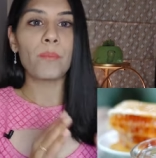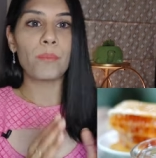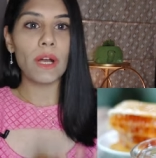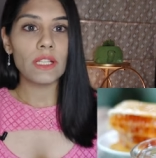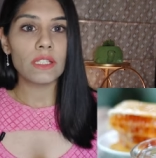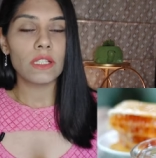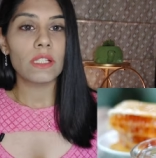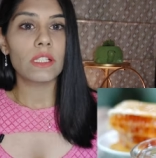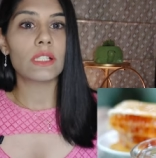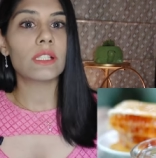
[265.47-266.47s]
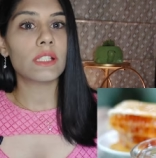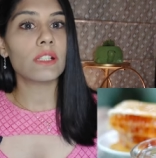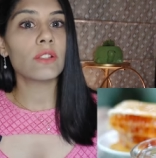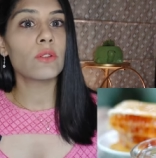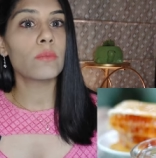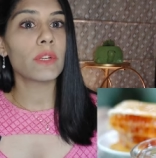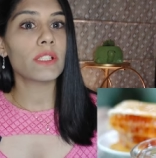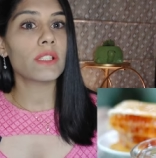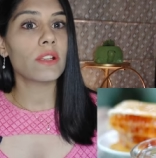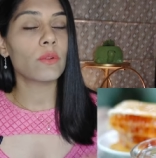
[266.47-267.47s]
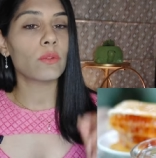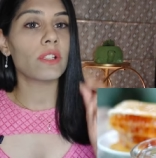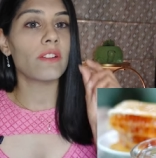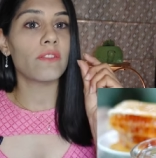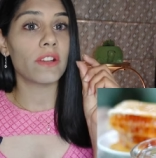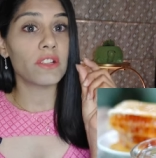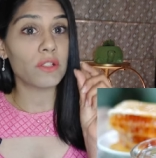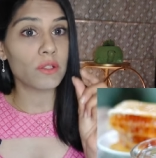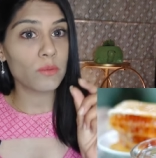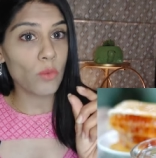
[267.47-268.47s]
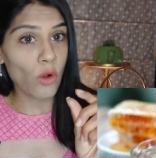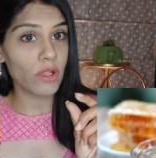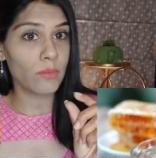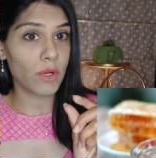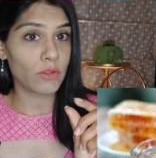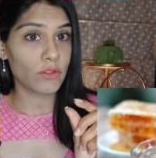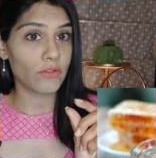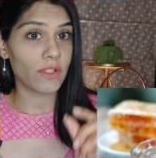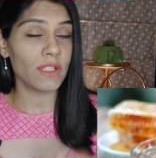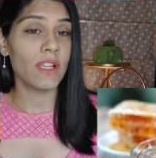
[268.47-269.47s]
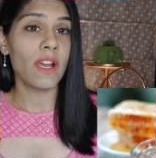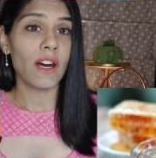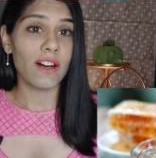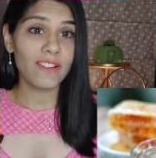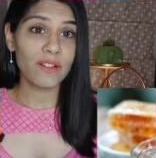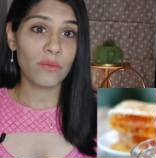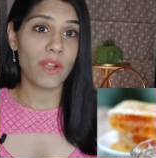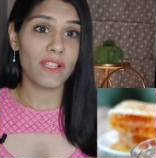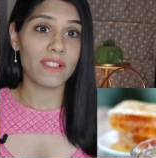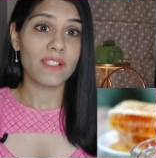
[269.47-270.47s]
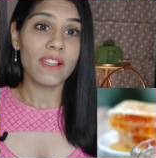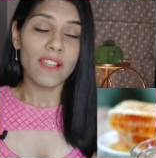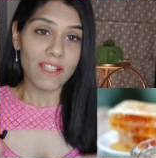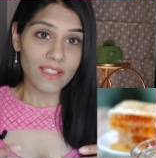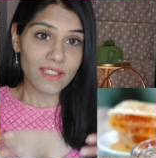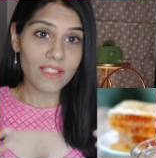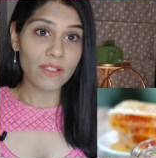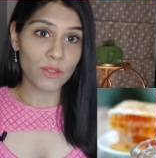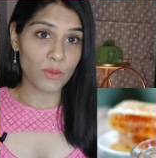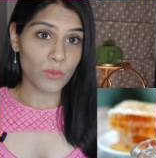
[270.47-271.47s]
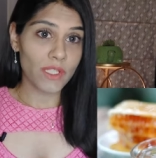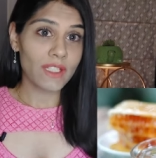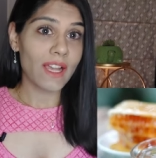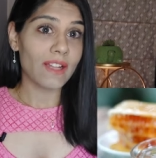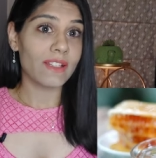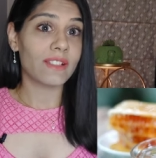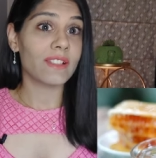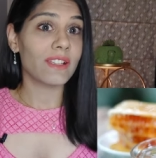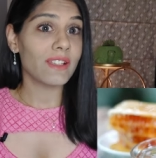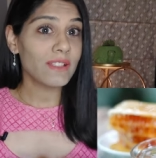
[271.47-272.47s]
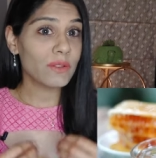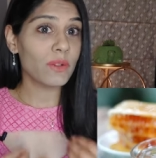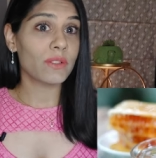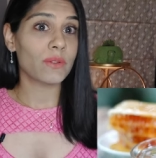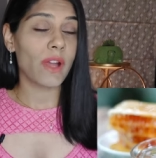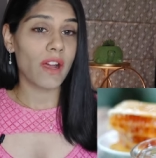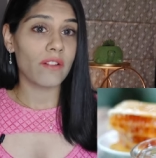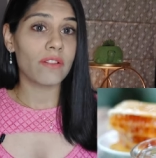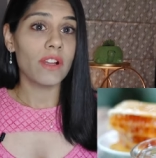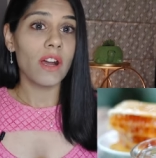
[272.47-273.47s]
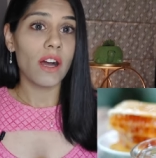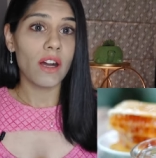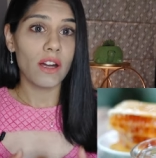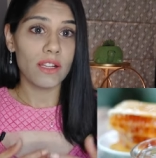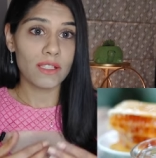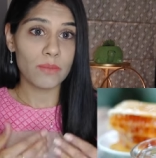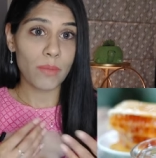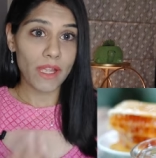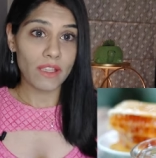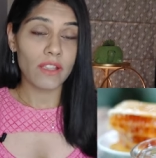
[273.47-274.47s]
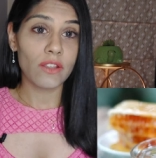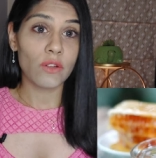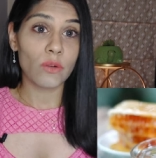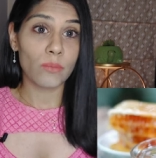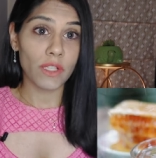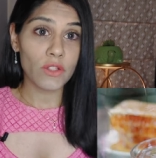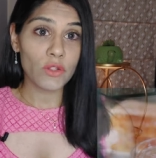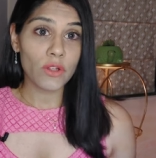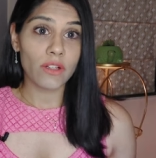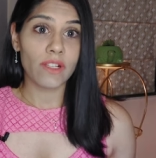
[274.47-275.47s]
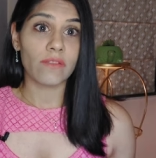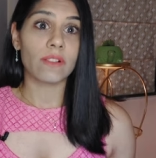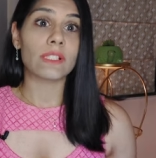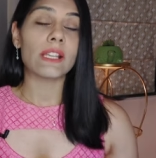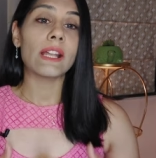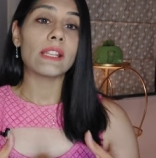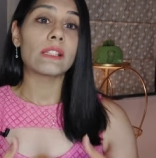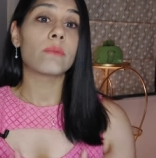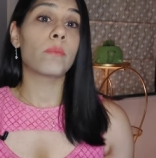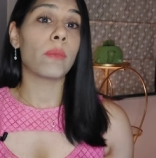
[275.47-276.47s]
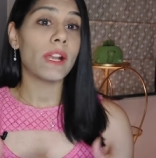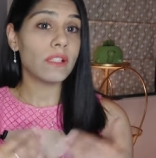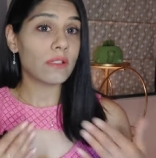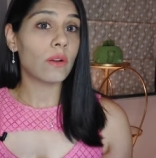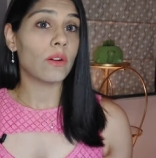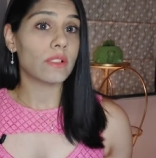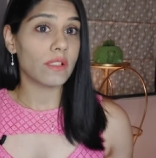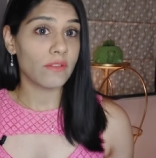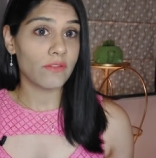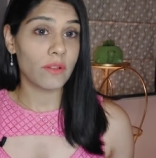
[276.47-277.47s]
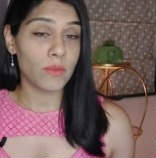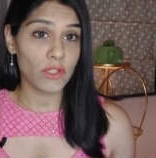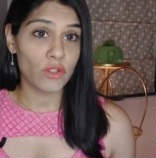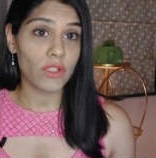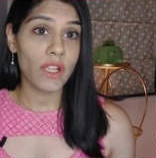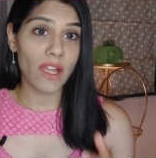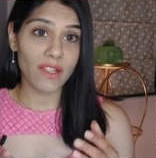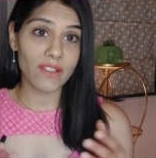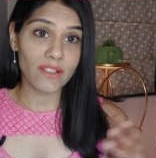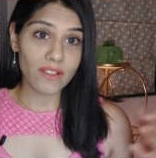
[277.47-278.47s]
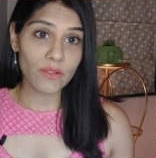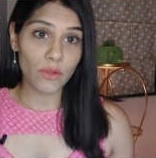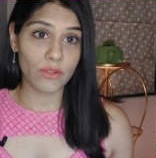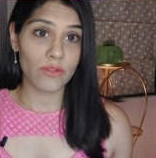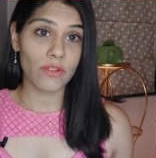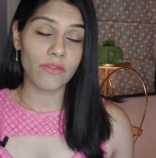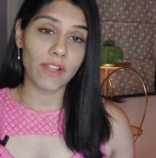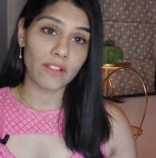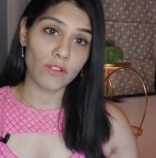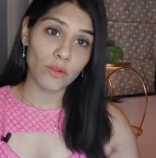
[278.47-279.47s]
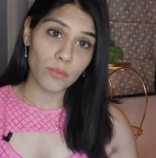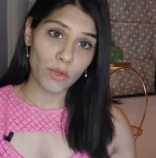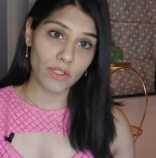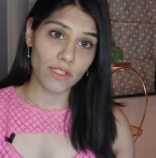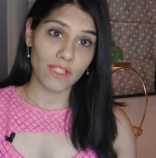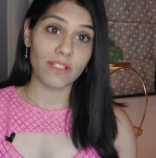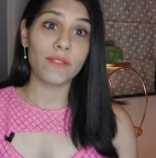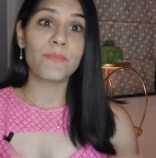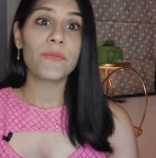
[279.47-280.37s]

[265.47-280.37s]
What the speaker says: but still you must take only a very small amount of it. Otherwise, it's still sweet and it is going to have a spike in your blood sugar levels, and it might cause inflammation and it is going to affect your prostate.